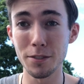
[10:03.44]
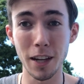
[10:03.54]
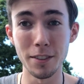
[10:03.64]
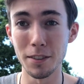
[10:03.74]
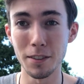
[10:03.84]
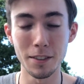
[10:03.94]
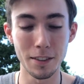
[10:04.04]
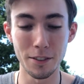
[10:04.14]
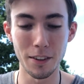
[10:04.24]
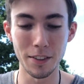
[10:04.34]
tendencies
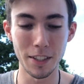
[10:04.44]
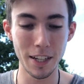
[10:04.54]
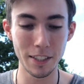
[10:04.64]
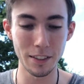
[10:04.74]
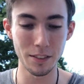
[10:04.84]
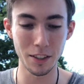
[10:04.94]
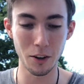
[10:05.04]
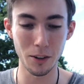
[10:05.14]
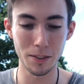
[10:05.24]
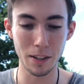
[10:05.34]
to find the negatives in
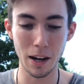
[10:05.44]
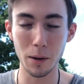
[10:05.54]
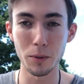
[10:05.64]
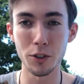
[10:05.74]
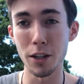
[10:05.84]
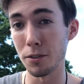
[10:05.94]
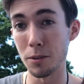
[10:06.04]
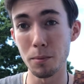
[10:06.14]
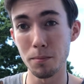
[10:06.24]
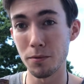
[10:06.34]
cards that I would
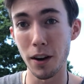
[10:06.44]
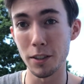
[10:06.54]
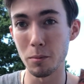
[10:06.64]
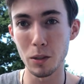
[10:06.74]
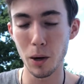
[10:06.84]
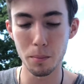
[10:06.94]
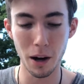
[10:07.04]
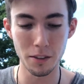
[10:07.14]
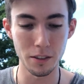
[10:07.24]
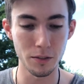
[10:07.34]
generally find to be quite
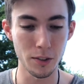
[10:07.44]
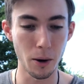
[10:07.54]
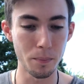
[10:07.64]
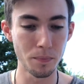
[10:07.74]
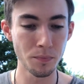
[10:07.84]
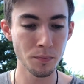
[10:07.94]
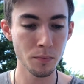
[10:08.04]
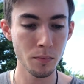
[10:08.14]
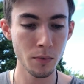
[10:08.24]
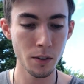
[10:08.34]
positive. So
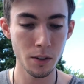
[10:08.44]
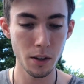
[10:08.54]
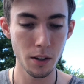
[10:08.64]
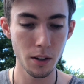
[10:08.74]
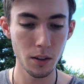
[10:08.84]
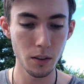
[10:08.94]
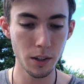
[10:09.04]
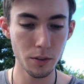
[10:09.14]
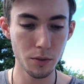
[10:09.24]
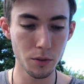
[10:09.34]

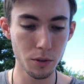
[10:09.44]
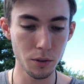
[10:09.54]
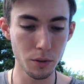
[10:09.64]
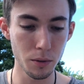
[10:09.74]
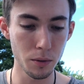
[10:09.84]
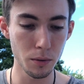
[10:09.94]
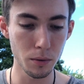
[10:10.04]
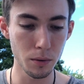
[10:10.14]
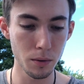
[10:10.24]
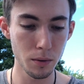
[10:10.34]
let's do,